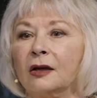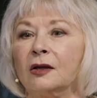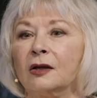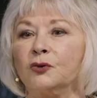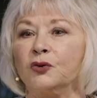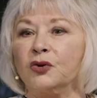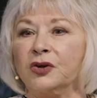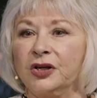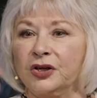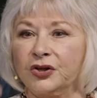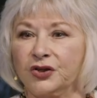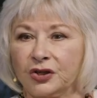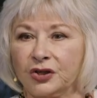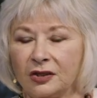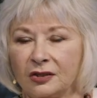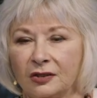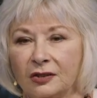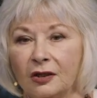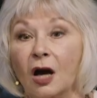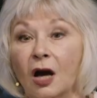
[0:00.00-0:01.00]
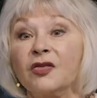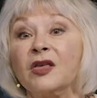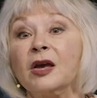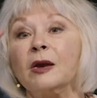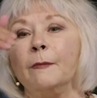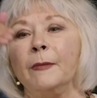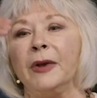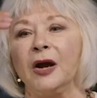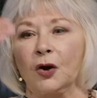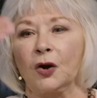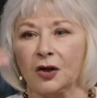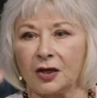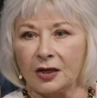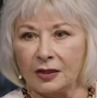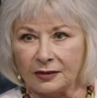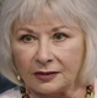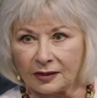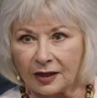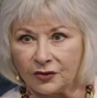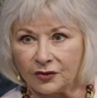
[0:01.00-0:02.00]
traditions, or the
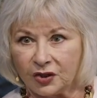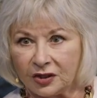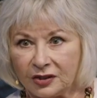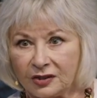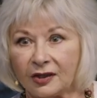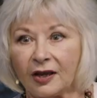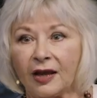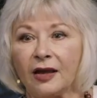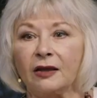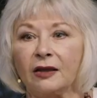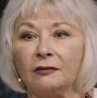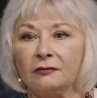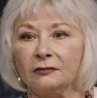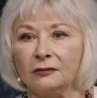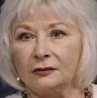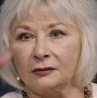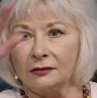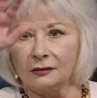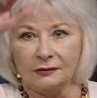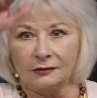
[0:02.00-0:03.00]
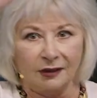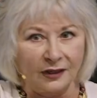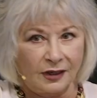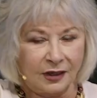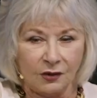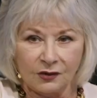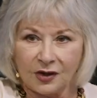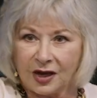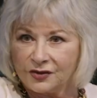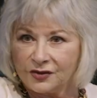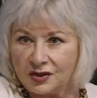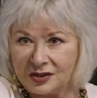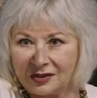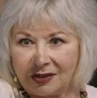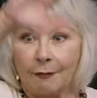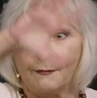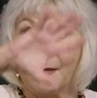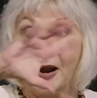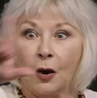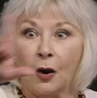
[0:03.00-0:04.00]
Americas, I should say you know, not just
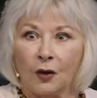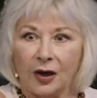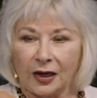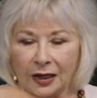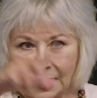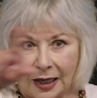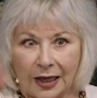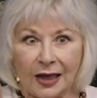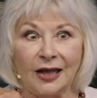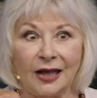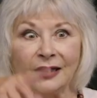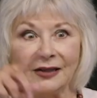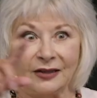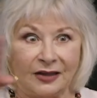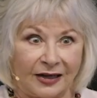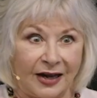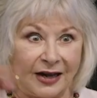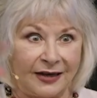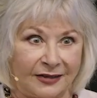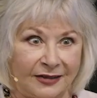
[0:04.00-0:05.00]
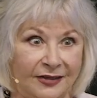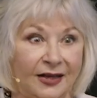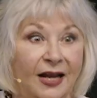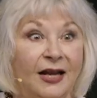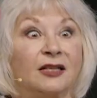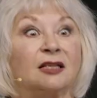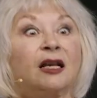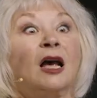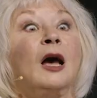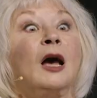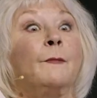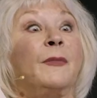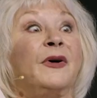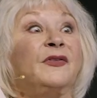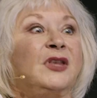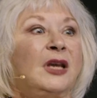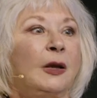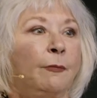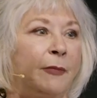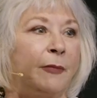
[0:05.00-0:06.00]
America, the United States, but
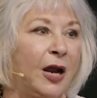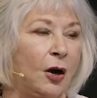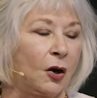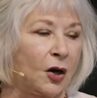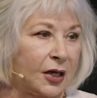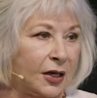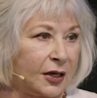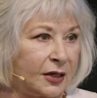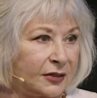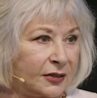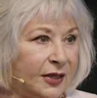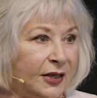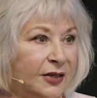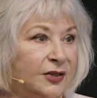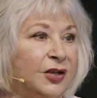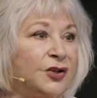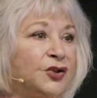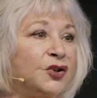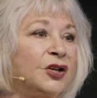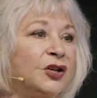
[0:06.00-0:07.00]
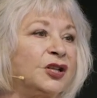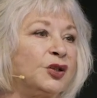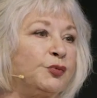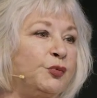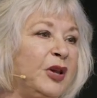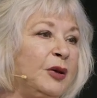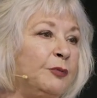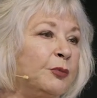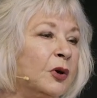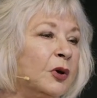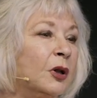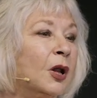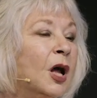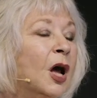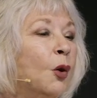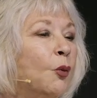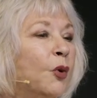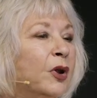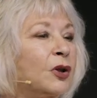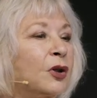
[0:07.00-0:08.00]
the Americas, the indigenous people
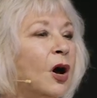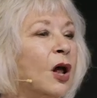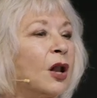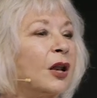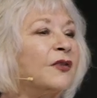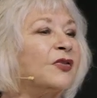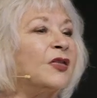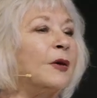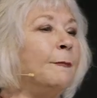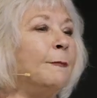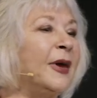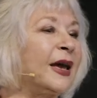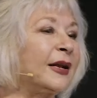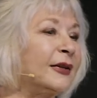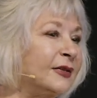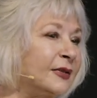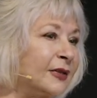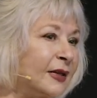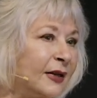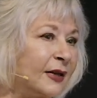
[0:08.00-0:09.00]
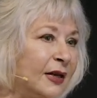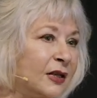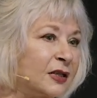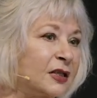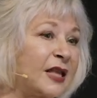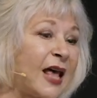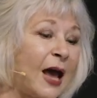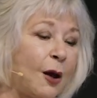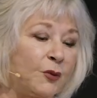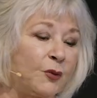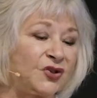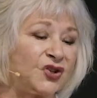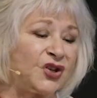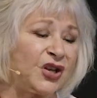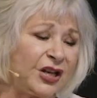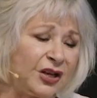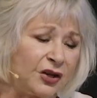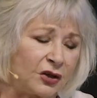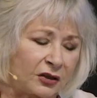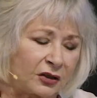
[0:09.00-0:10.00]
would call it the medicine. It's that which
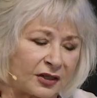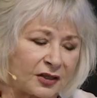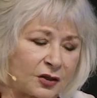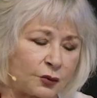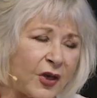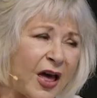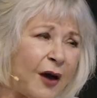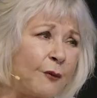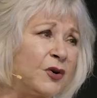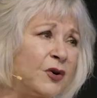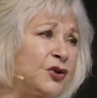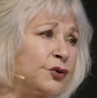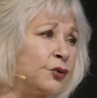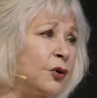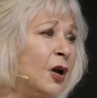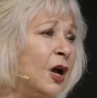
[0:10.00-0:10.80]
healed, it's that which